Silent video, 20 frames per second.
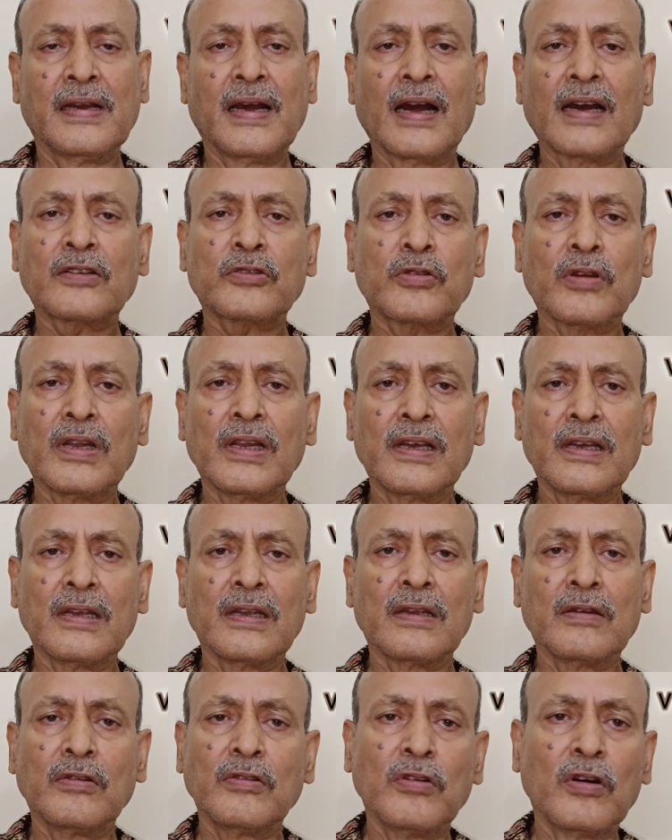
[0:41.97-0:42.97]
Actually,
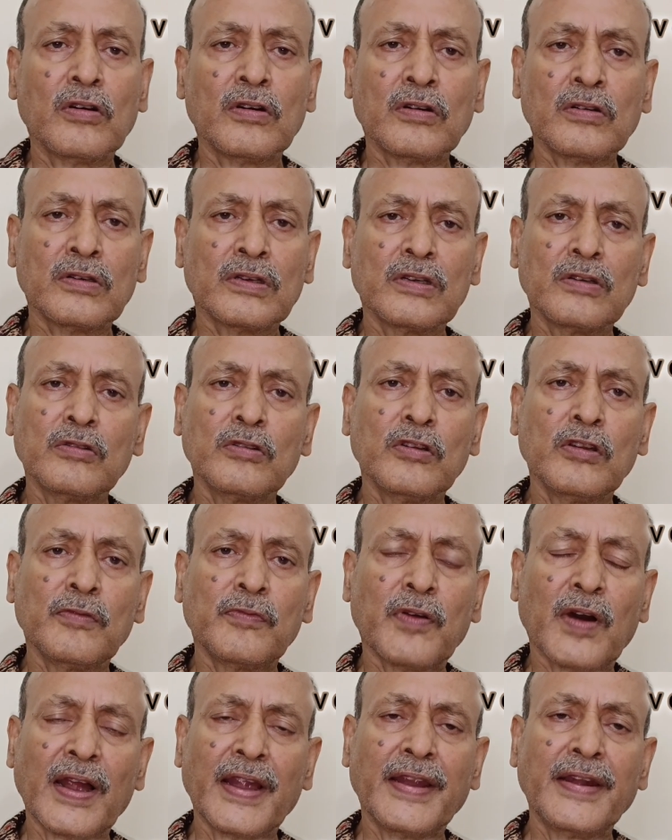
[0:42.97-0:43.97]
you will
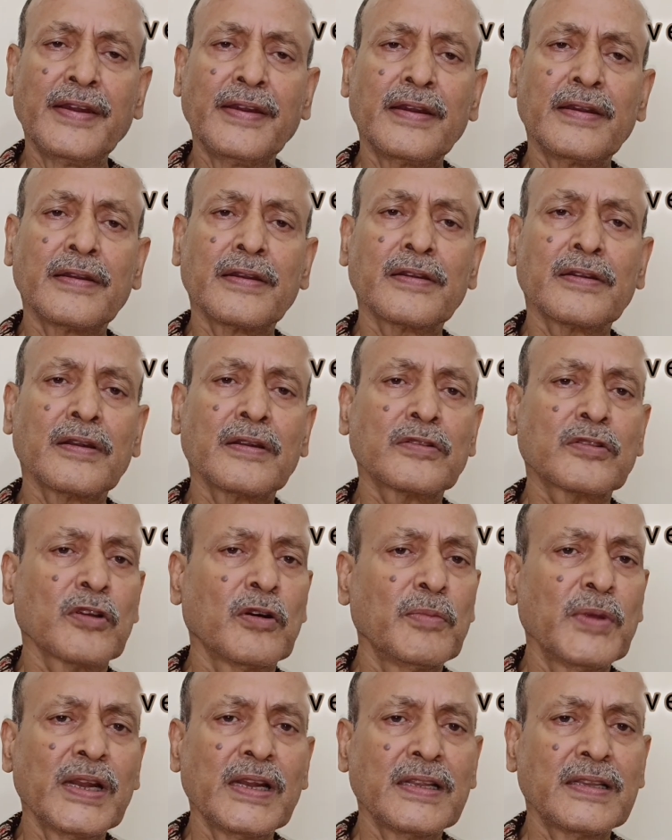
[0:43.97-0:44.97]
find
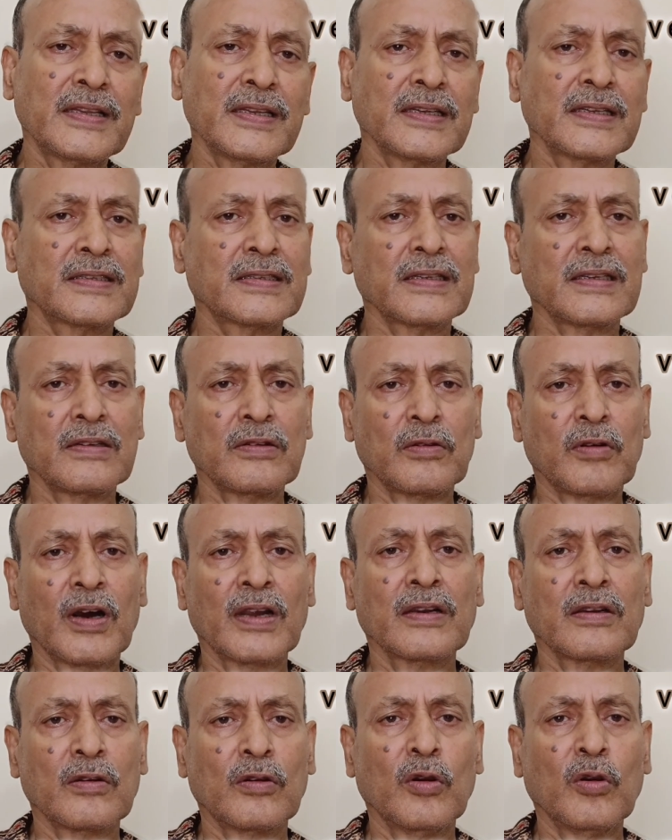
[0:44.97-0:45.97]
so many things in
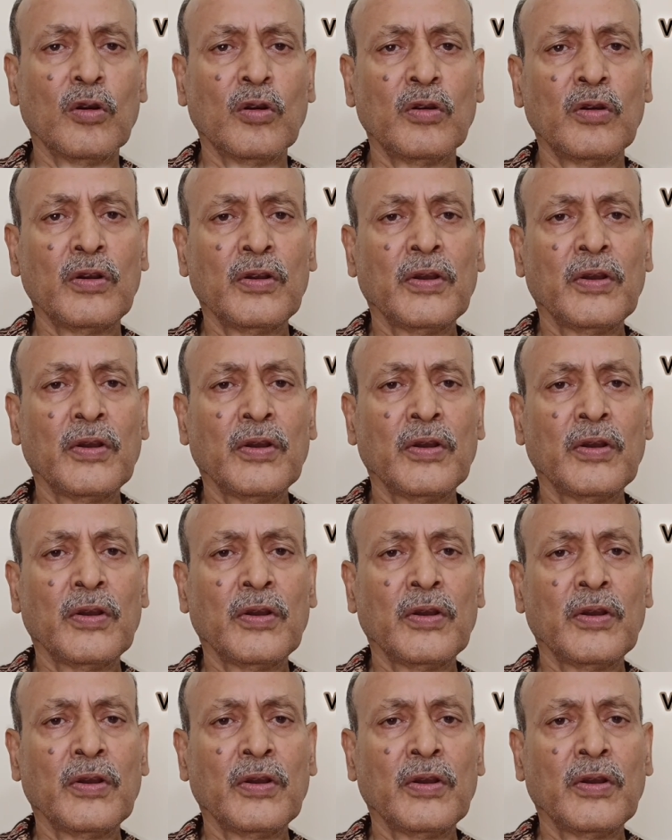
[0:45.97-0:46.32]
one go,